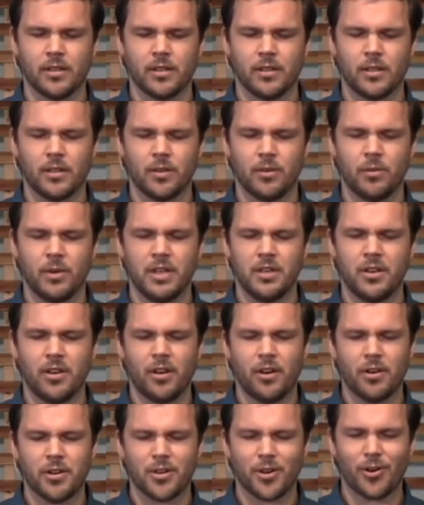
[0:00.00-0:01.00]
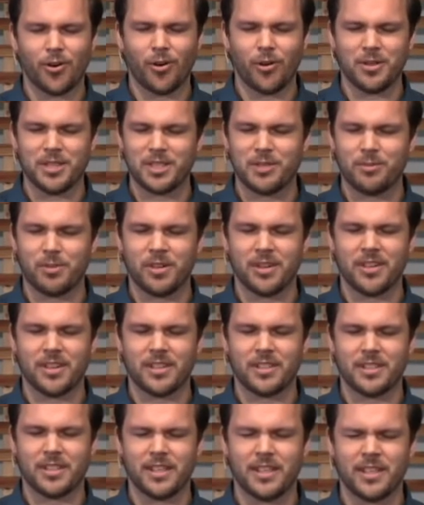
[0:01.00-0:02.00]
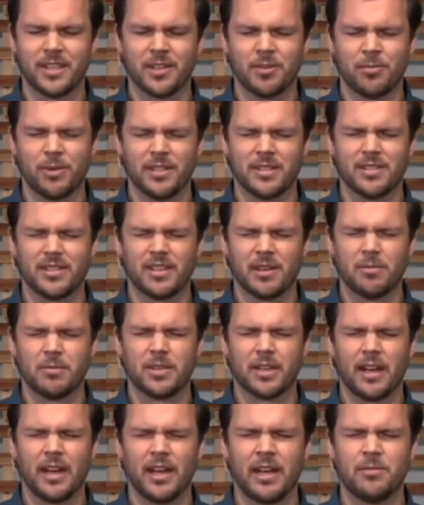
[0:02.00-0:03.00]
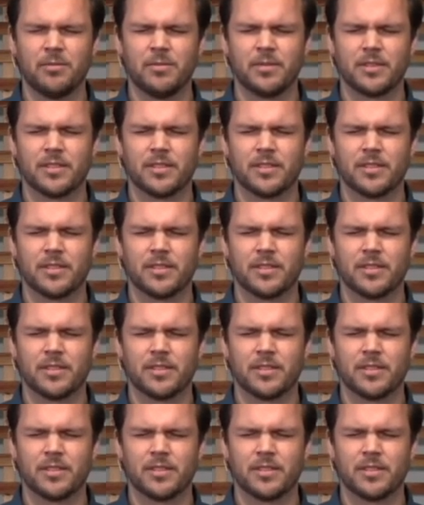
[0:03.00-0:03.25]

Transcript: We know your Holy Spirit is here, but sometimes